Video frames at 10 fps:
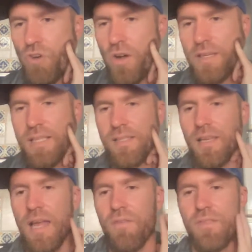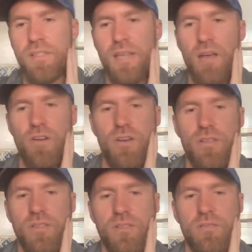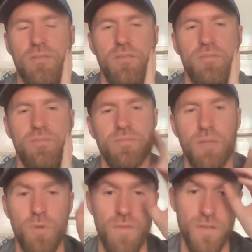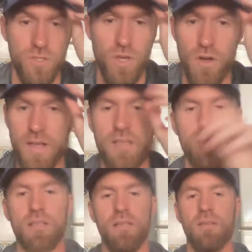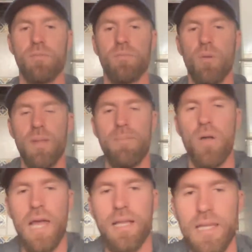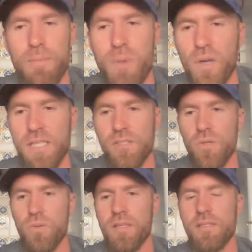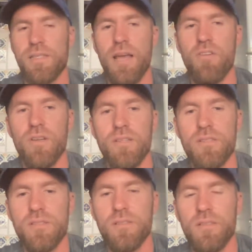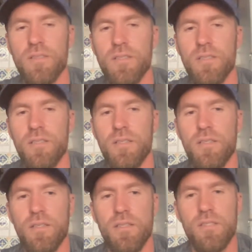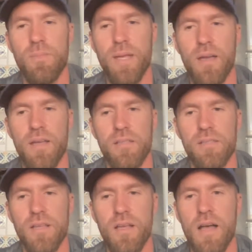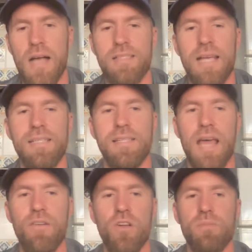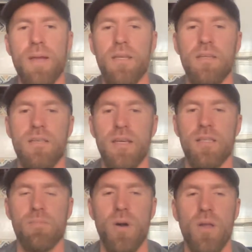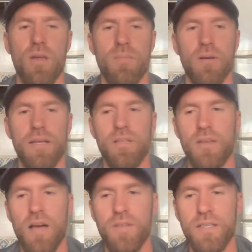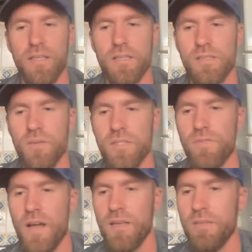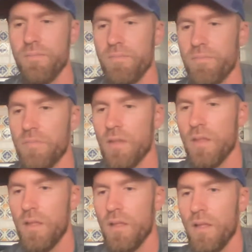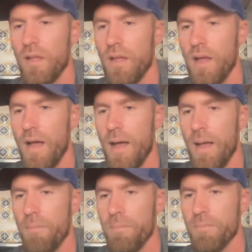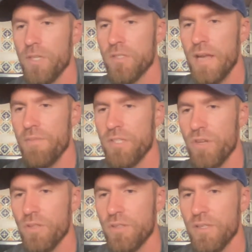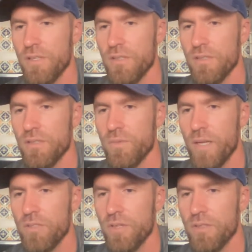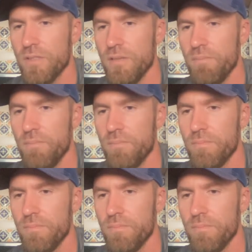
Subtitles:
The Rock needs to lay off the steroids. I'm not even sure it is. It's probably more likely a bodysuit than steroids, to be honest. I say steroids make your dick smaller, but he doesn't have a dick, so it's fine. Doesn't have a Johnson, does Dwayne Johnson.